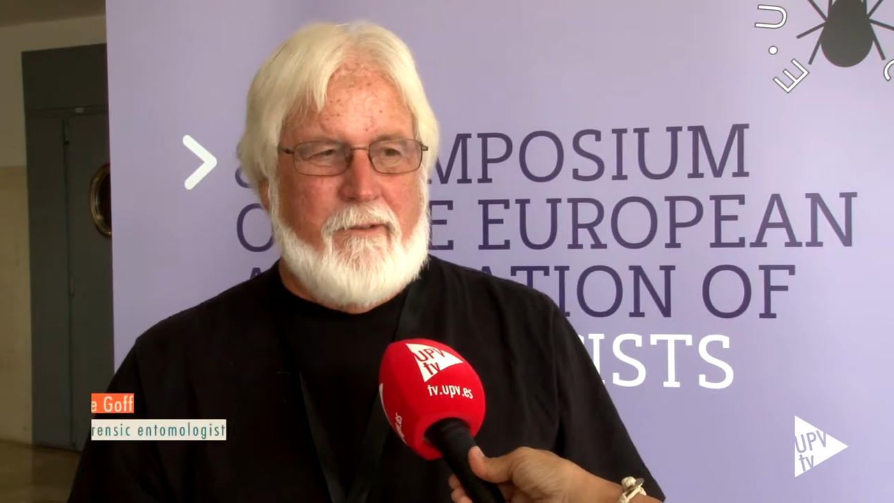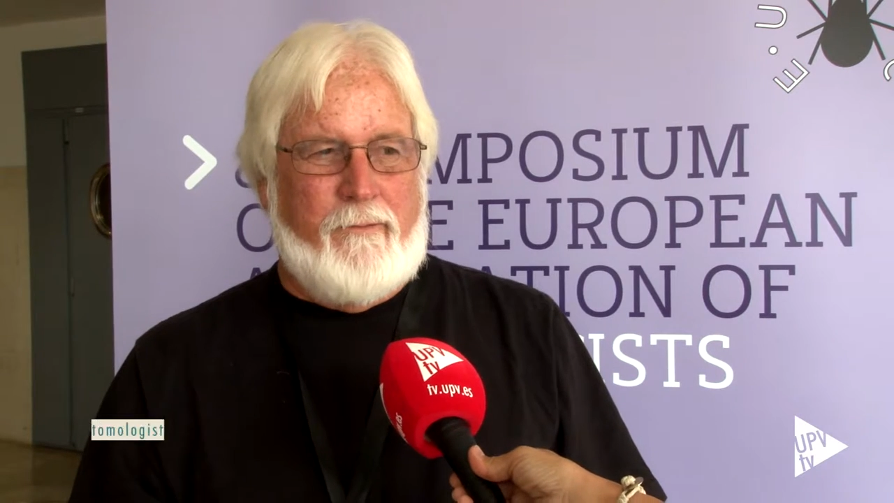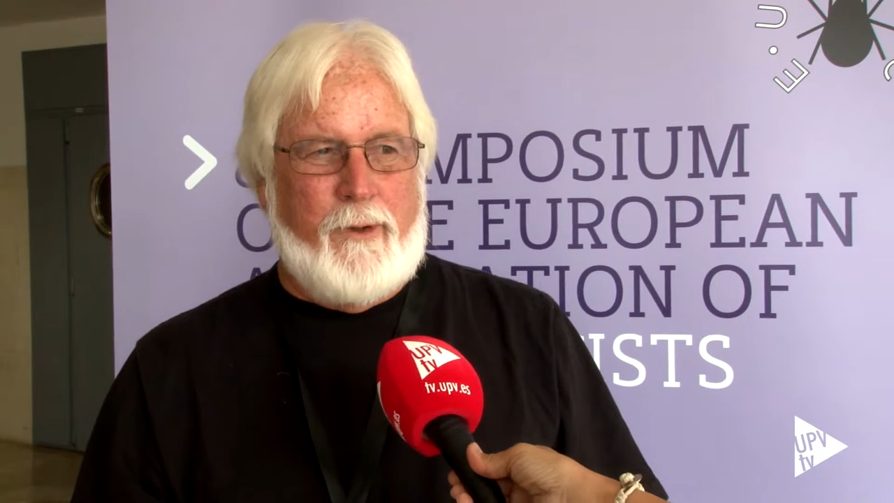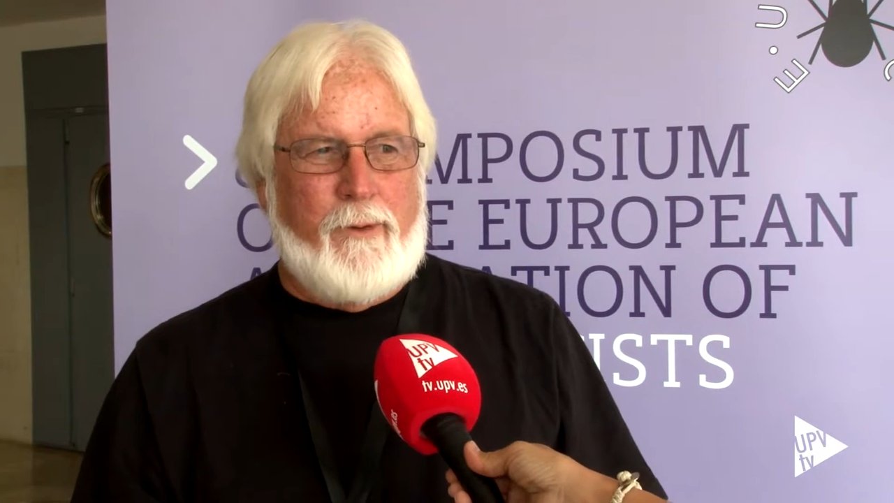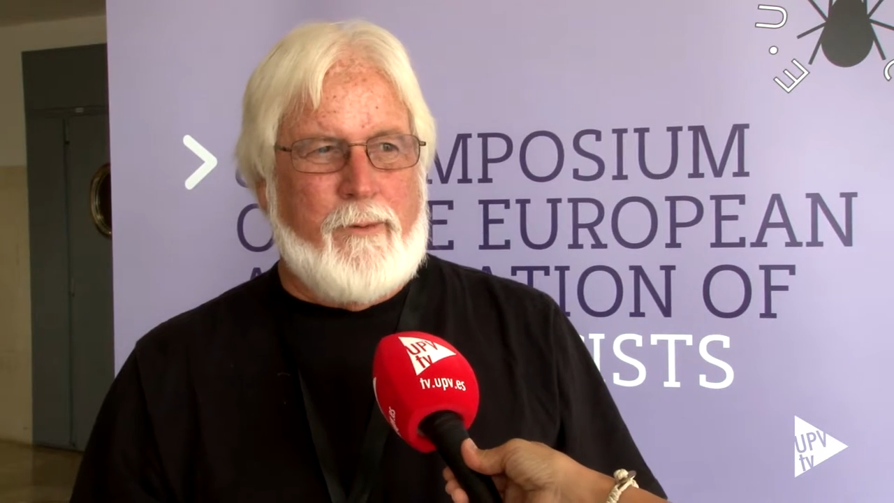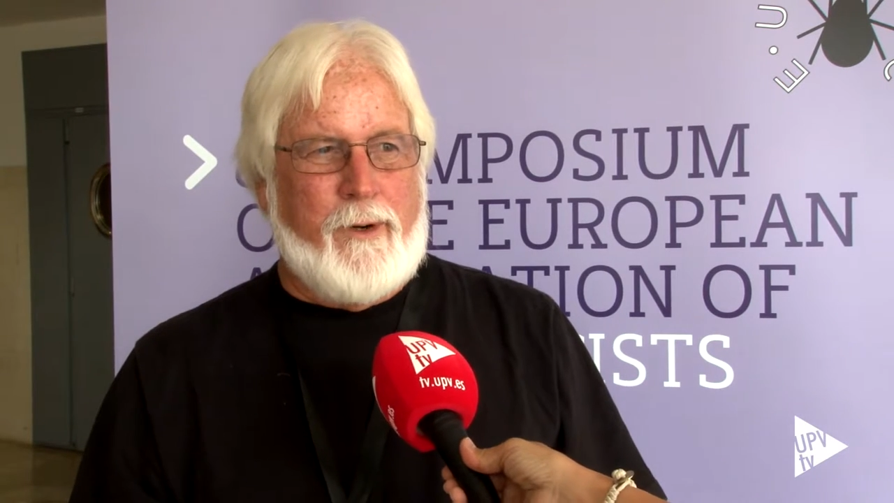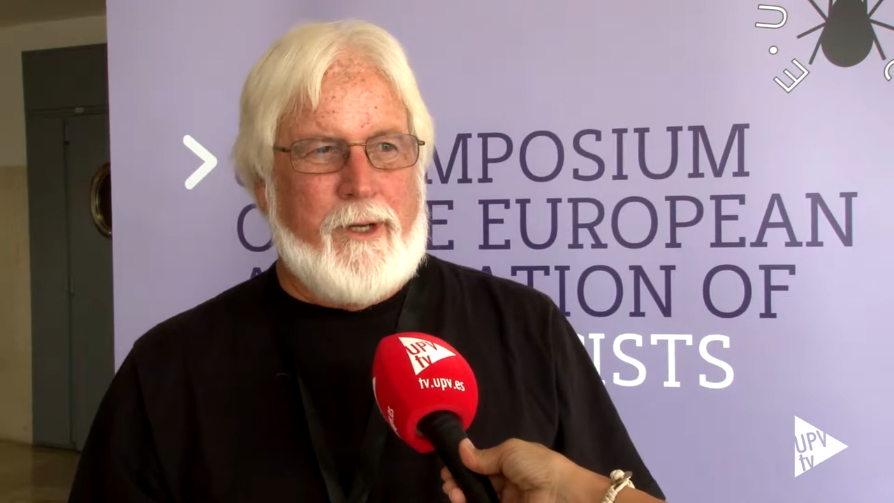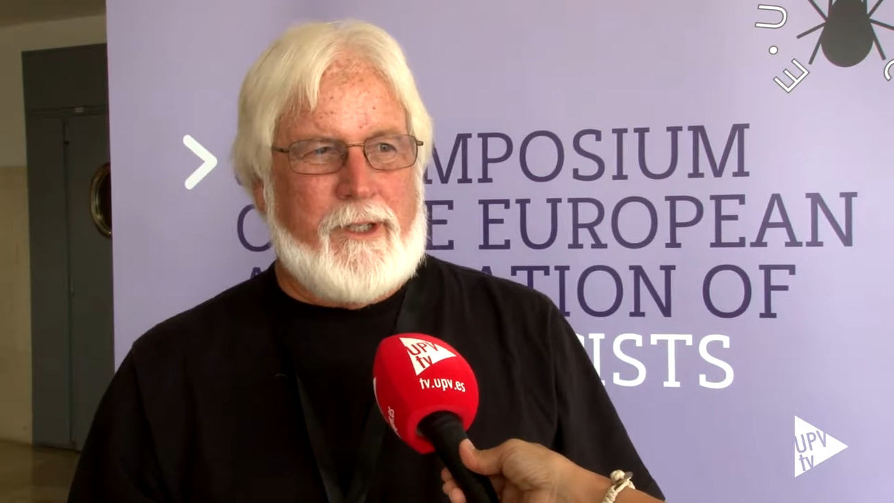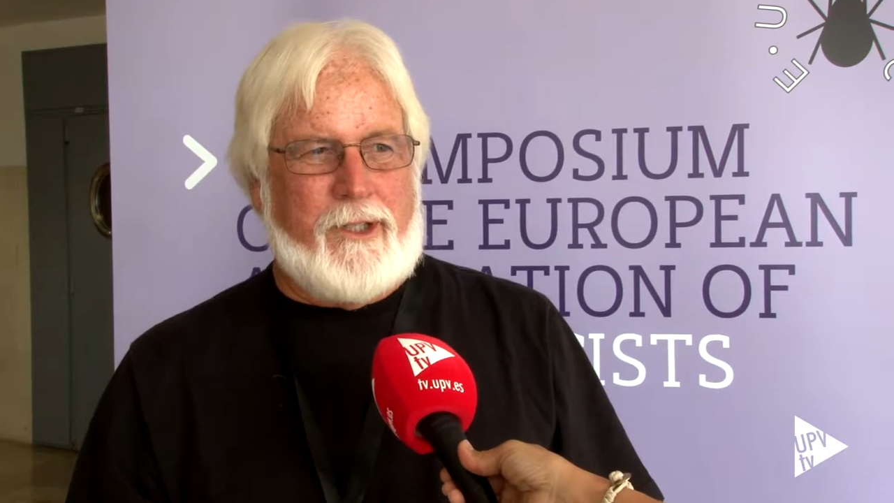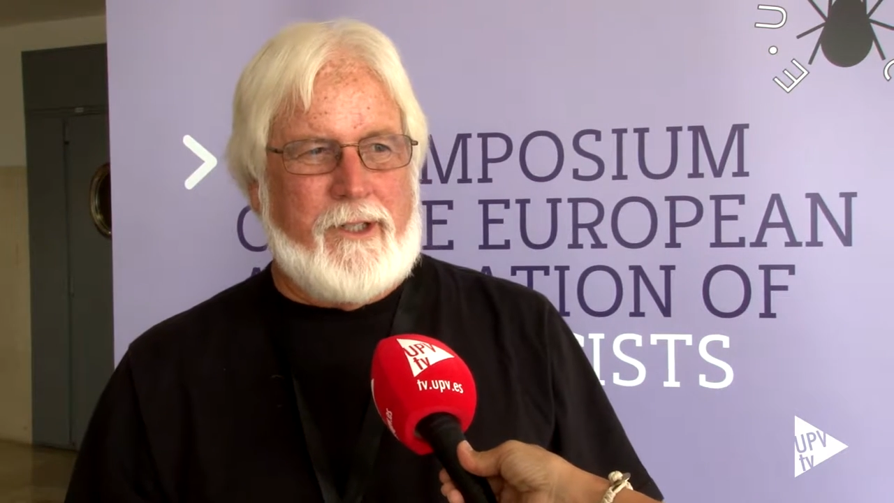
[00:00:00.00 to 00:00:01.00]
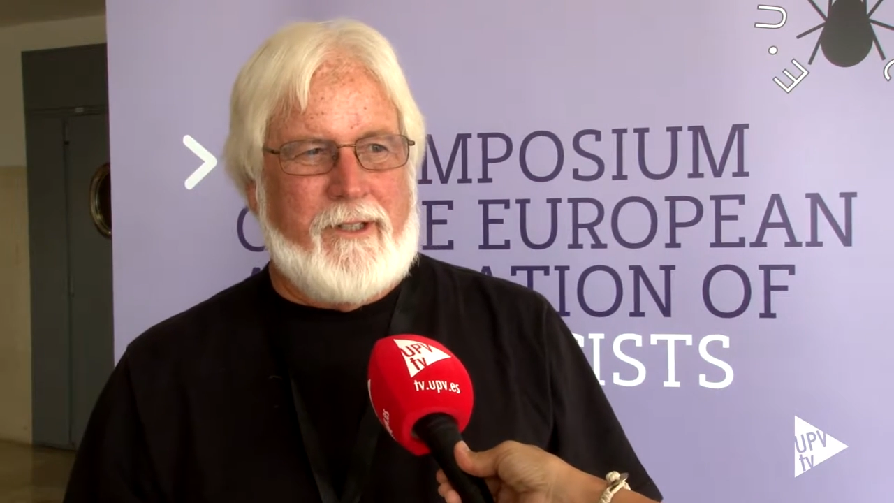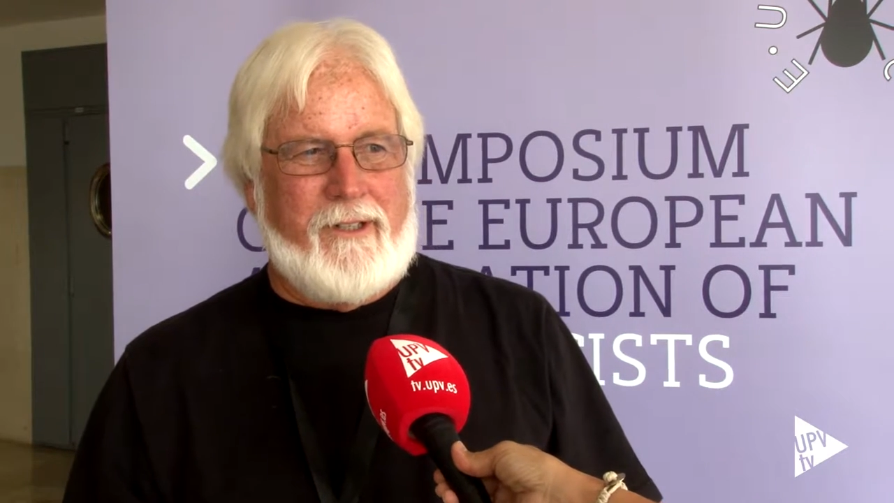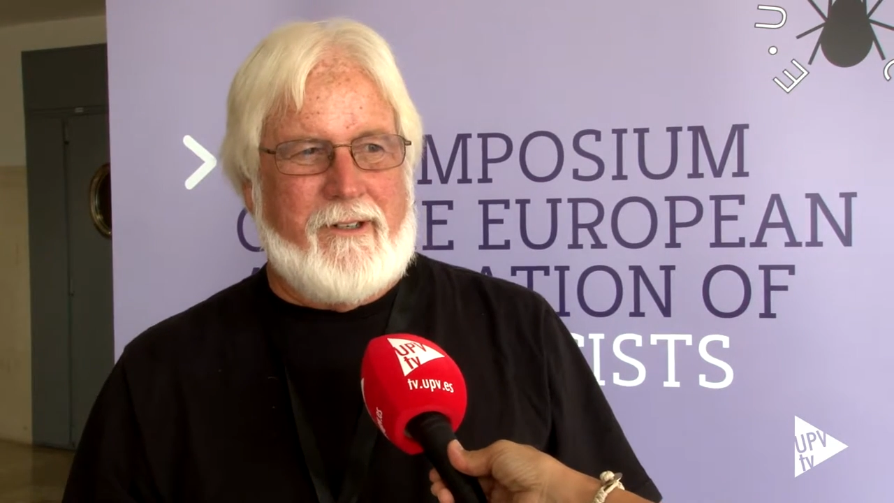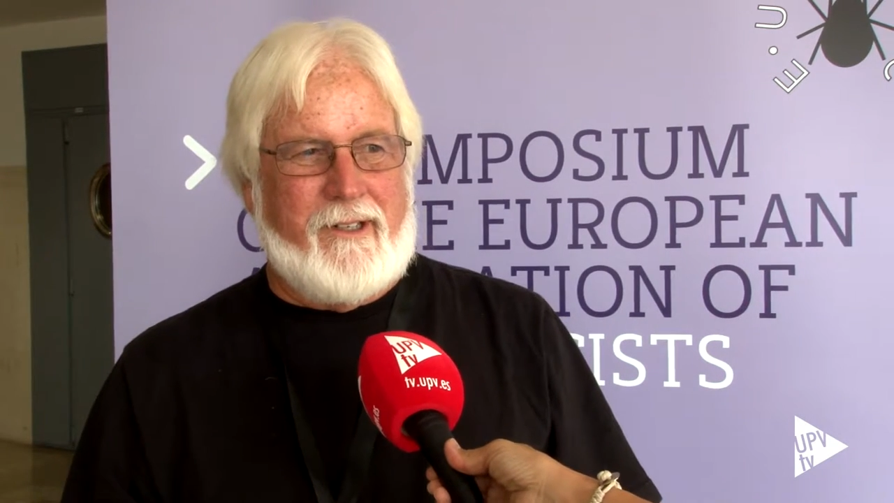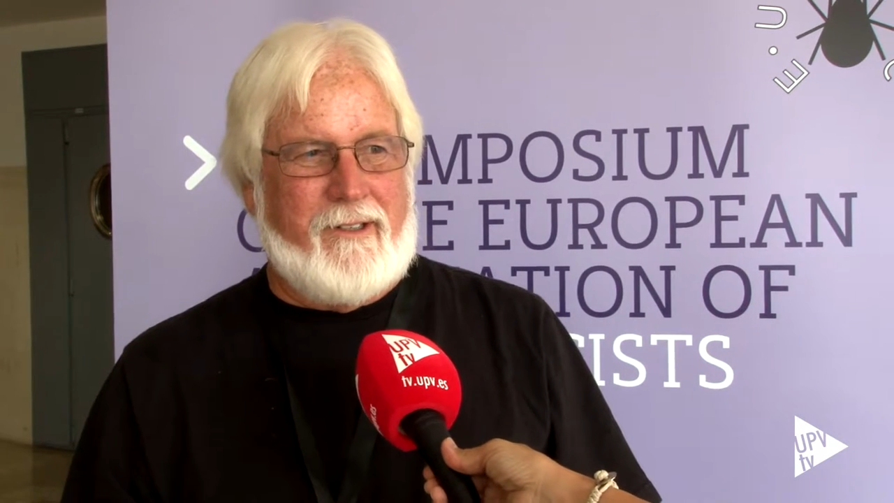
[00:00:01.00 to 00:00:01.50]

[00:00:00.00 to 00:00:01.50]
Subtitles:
food production